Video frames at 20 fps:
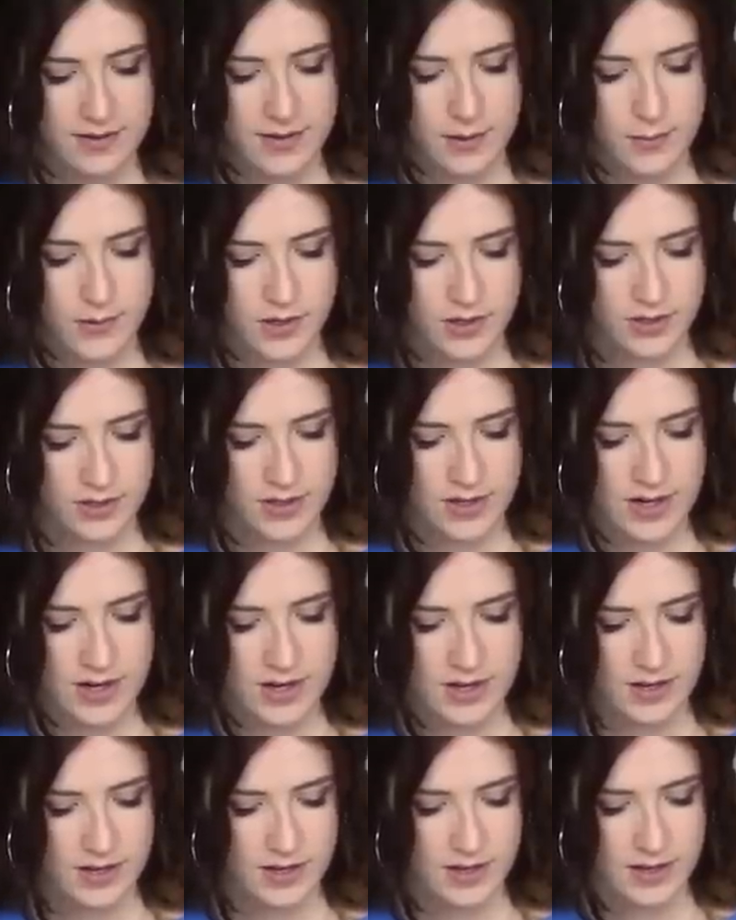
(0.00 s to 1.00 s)
So we're just
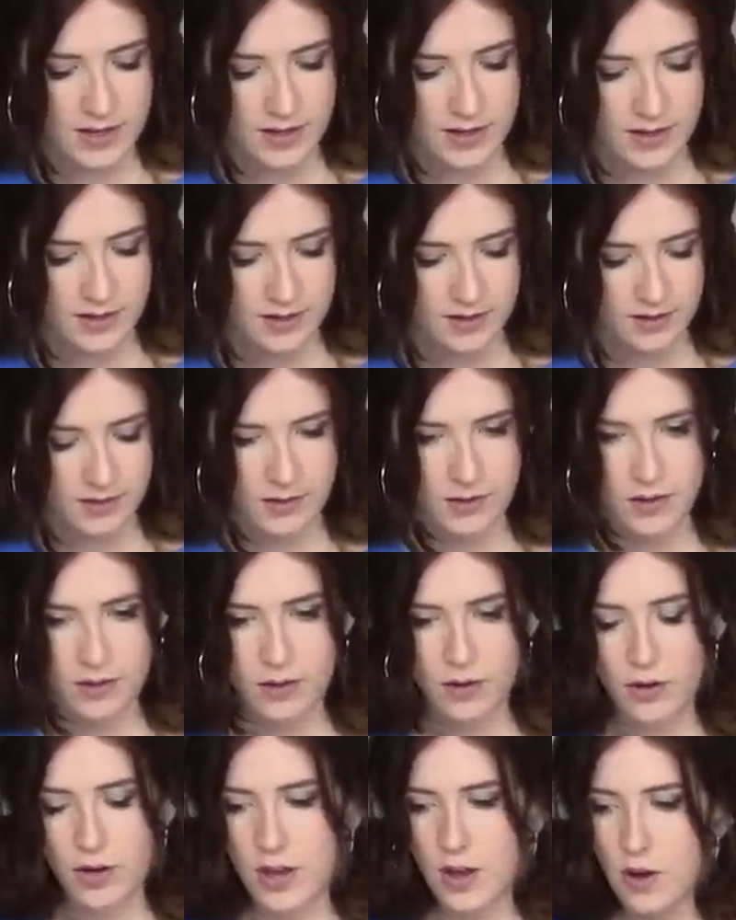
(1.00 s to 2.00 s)
gonna
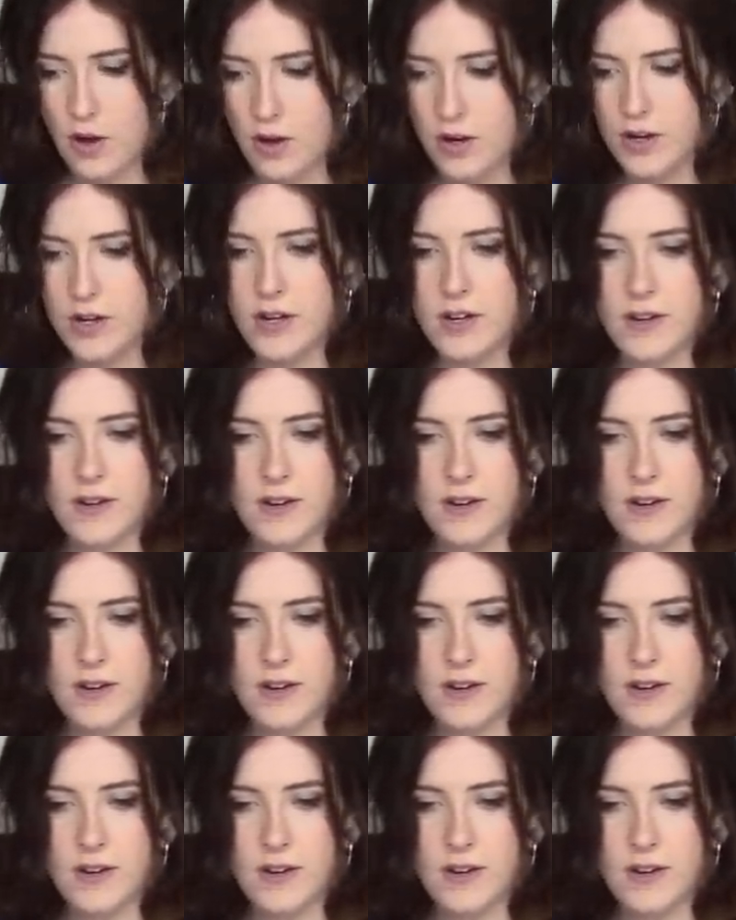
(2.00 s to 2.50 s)
hook it on